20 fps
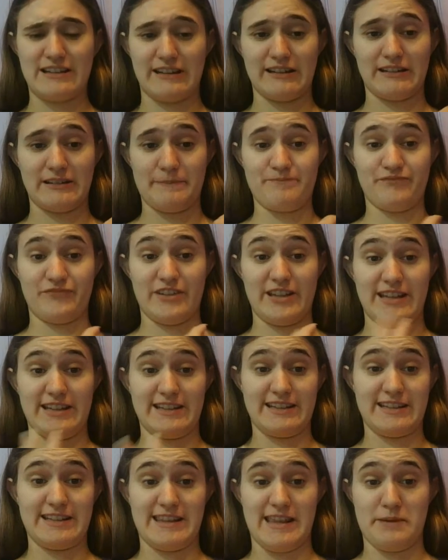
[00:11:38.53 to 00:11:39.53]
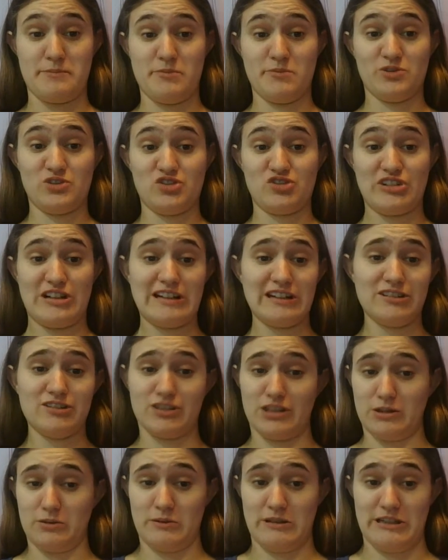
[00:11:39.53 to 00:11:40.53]
Like, to them it was a dragon,
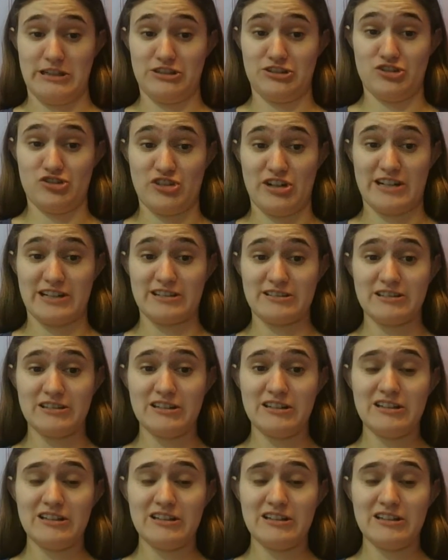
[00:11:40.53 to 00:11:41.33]
so it's a dragon.